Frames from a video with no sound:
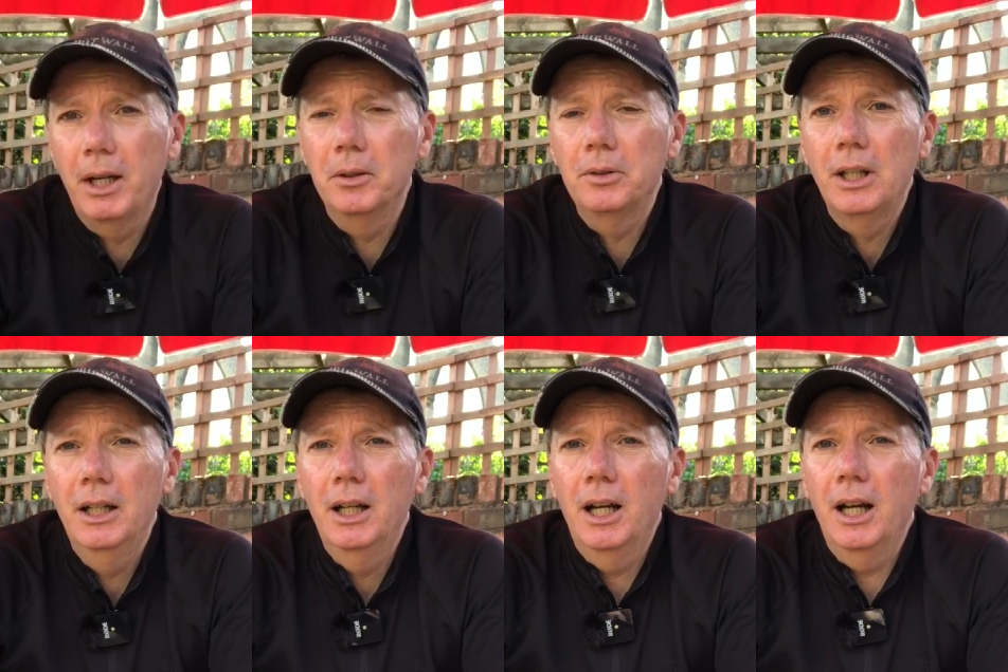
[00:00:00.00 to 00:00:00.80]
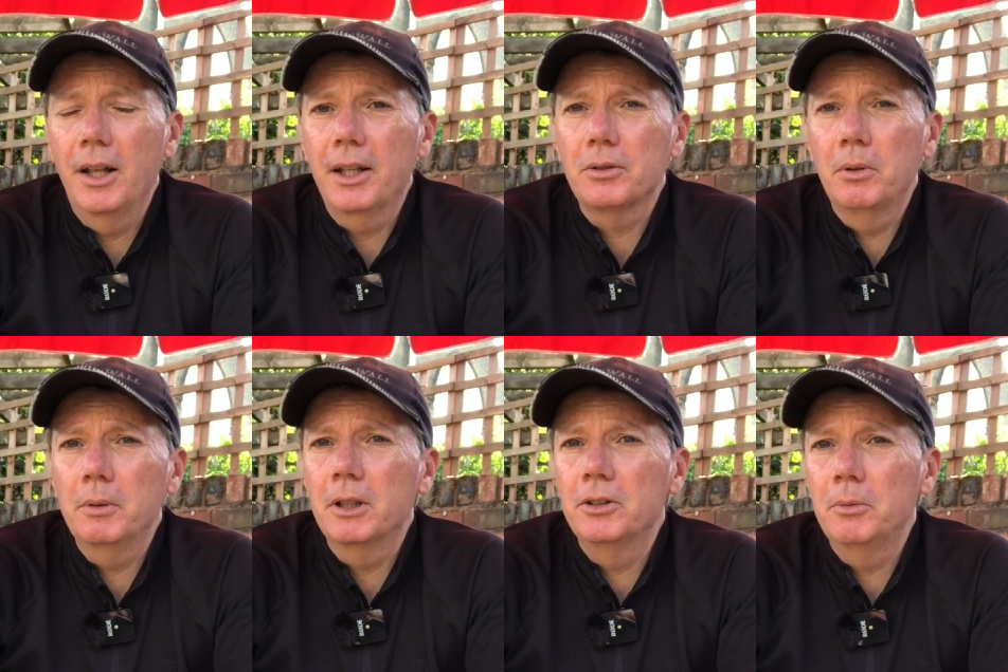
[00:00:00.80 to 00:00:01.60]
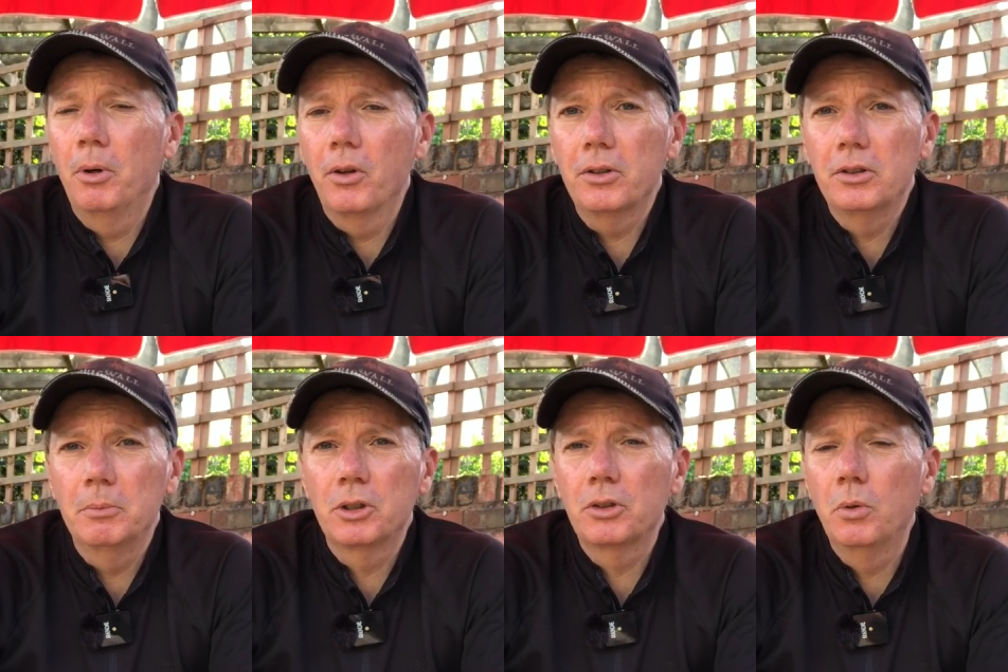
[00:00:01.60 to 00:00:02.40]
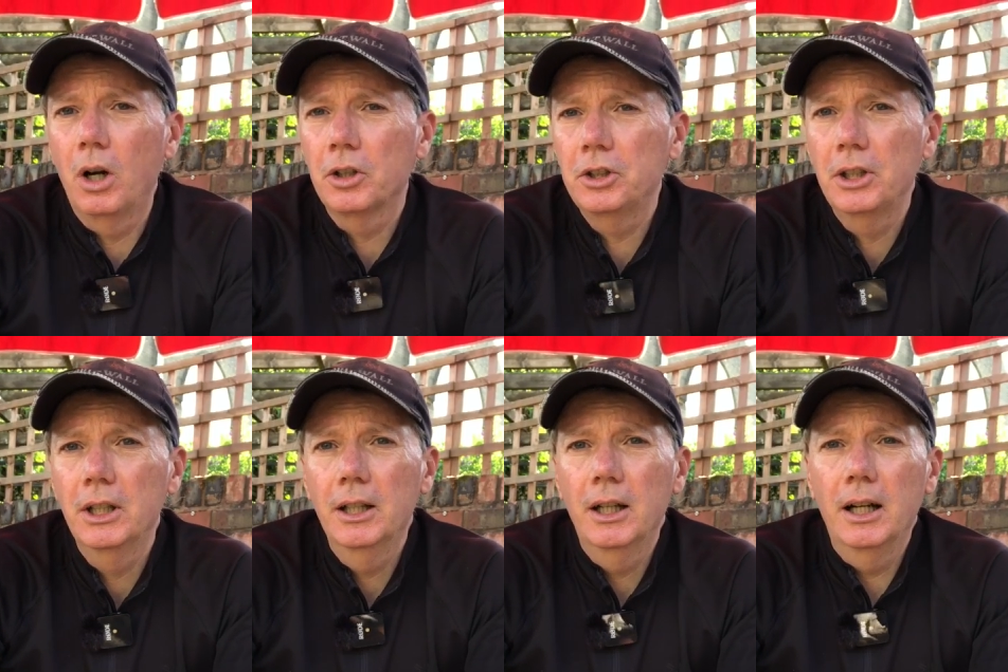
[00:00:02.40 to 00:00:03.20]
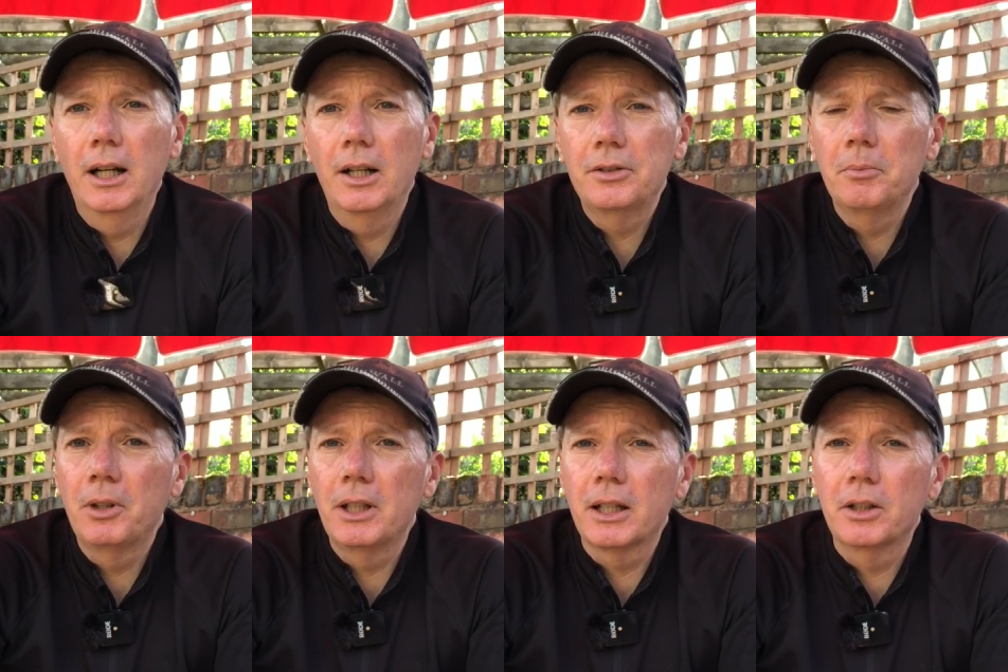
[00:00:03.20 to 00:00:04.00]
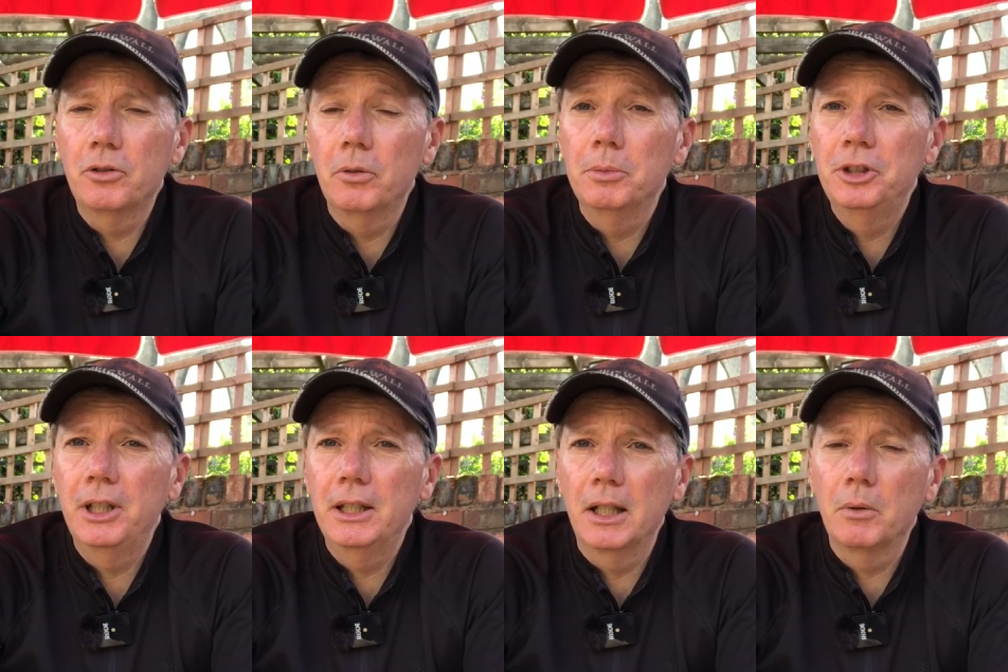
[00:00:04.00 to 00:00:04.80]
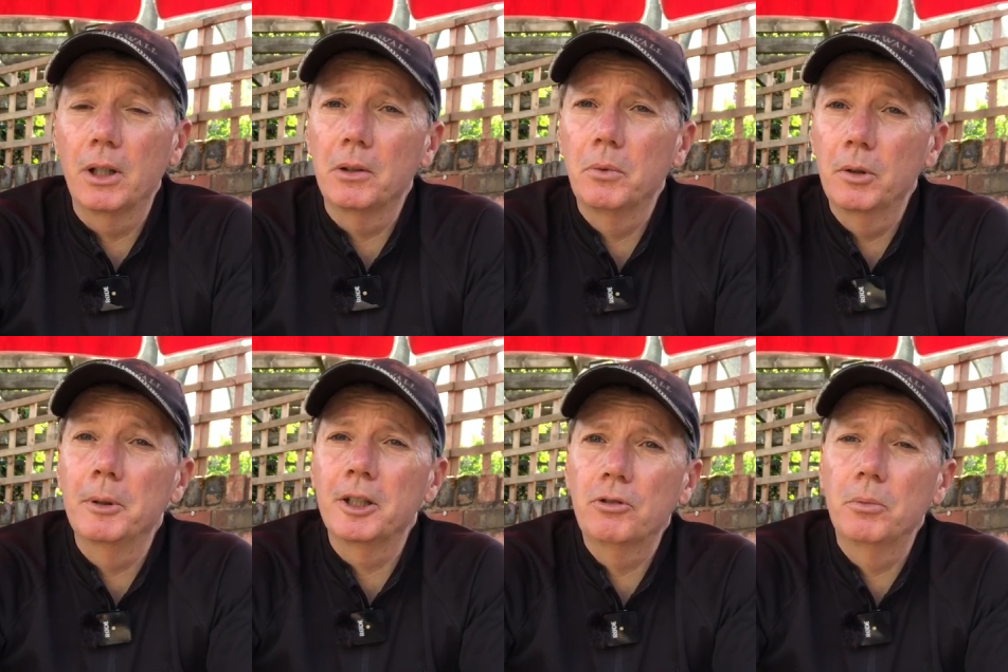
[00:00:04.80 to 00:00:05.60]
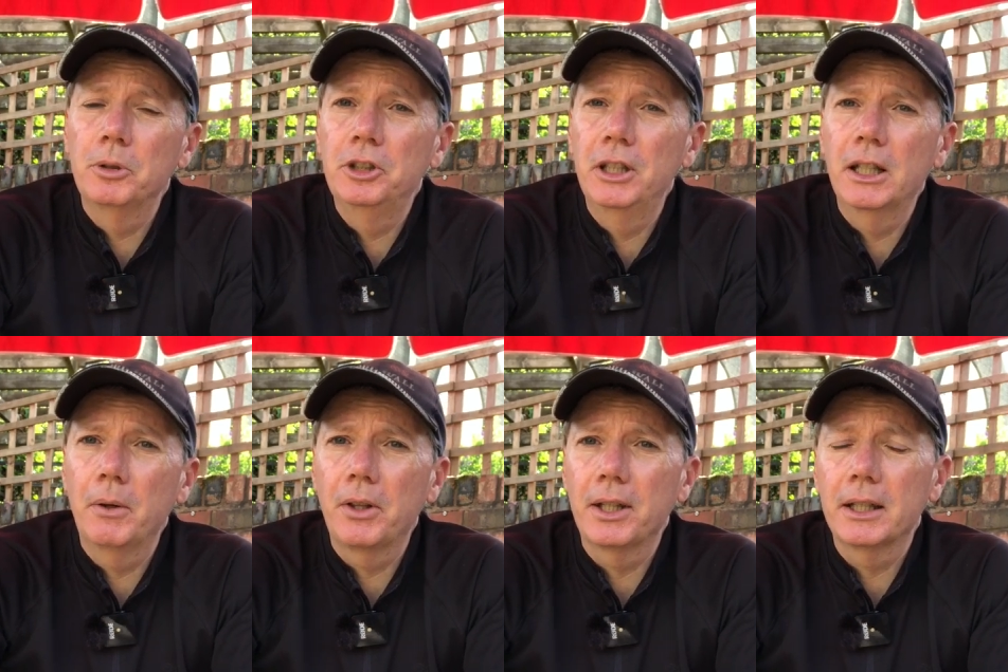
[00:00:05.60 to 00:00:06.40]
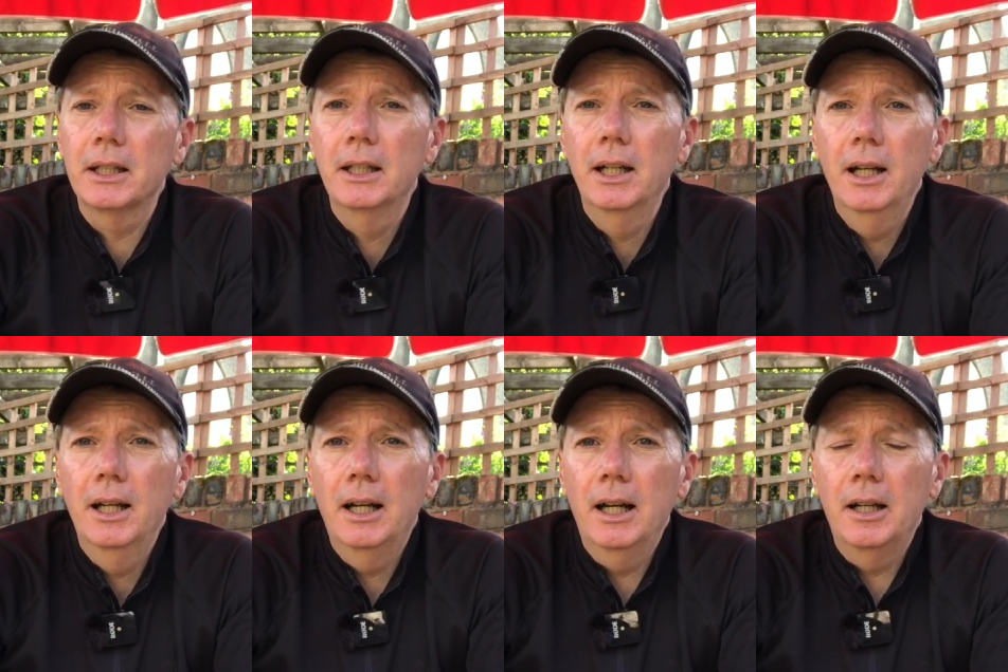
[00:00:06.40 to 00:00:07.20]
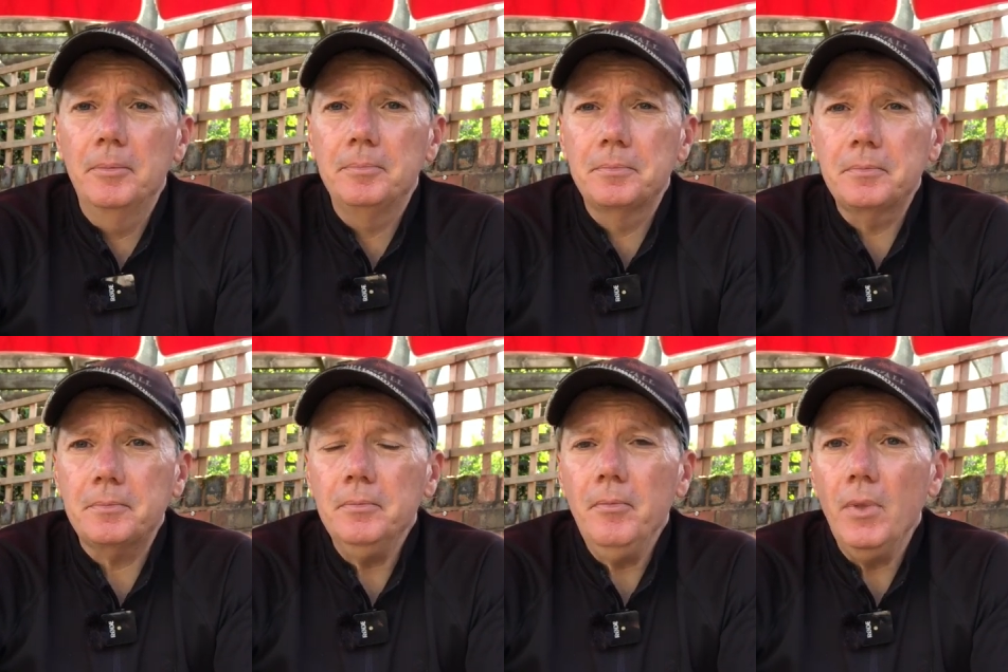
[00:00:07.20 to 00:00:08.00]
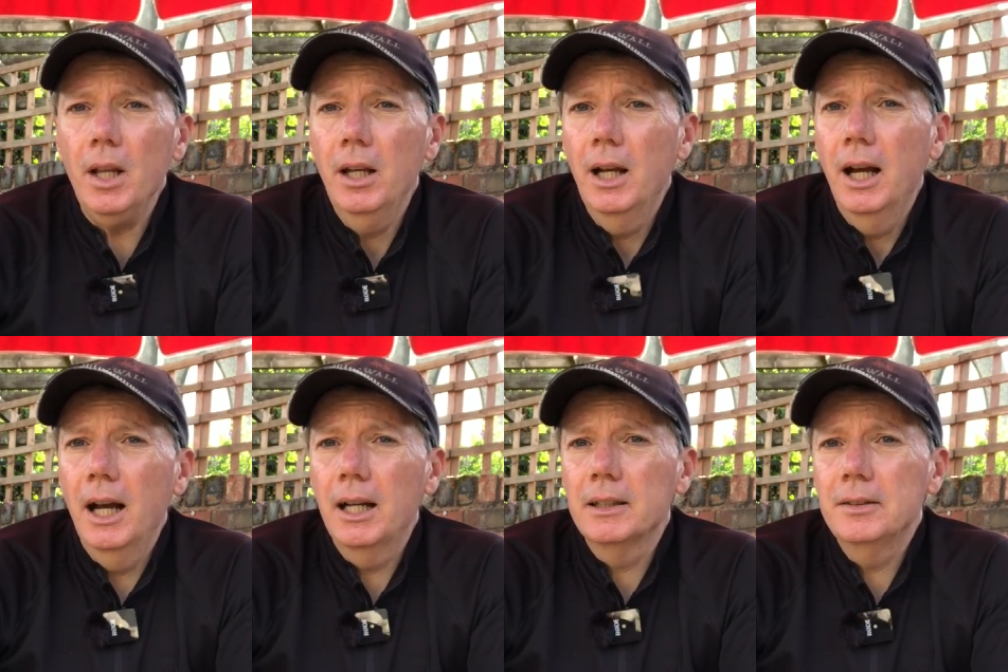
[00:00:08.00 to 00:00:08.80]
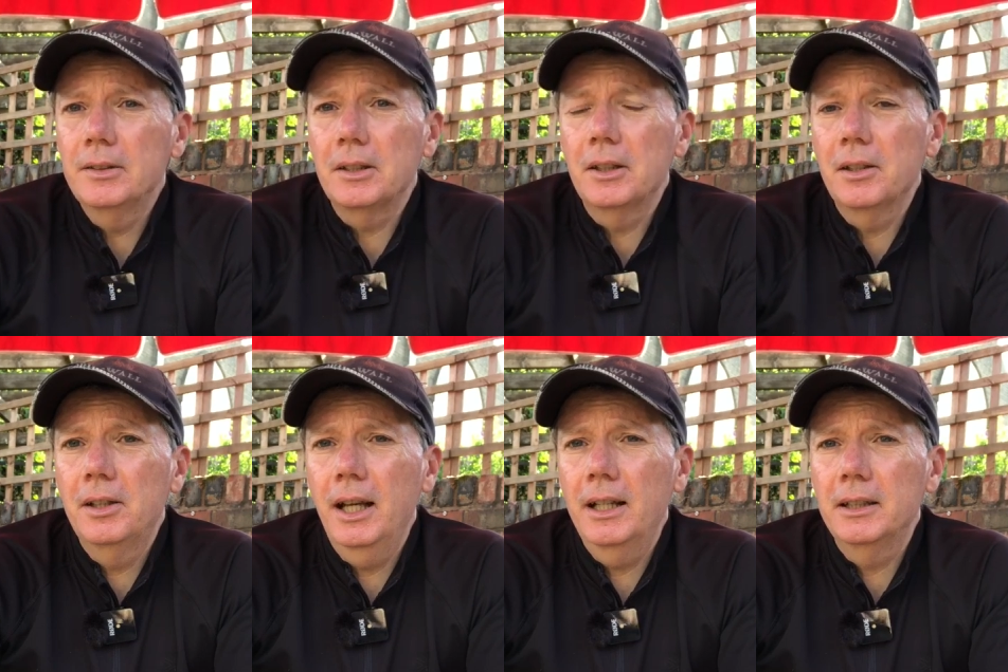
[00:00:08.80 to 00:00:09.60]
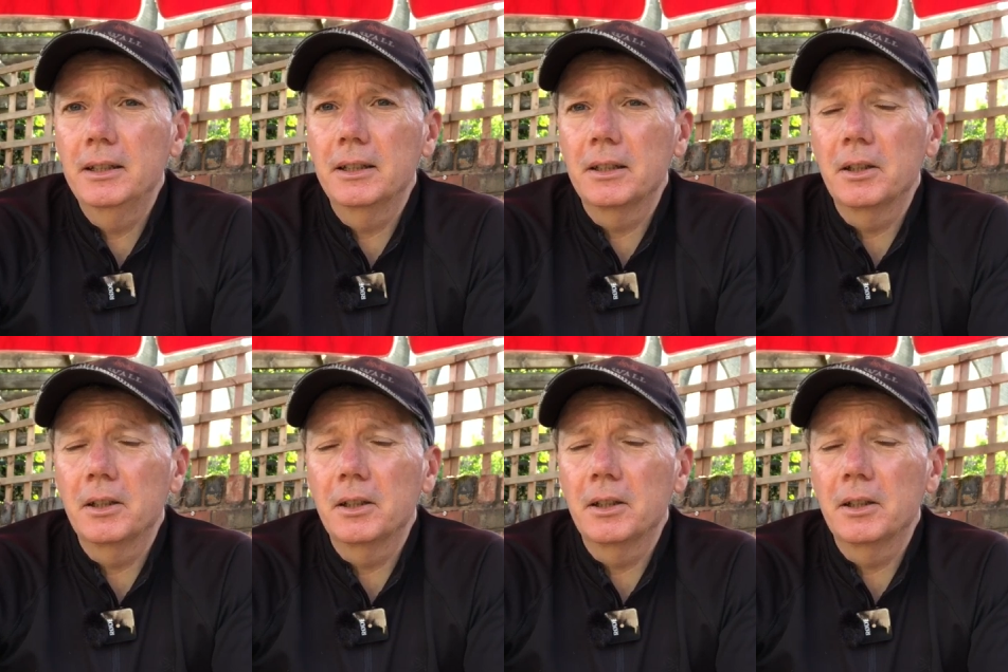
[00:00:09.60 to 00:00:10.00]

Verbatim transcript: those, that's where we're going to put the summer squash, something like a tromboncino, well, it will be a tromboncino, I think. Um, and then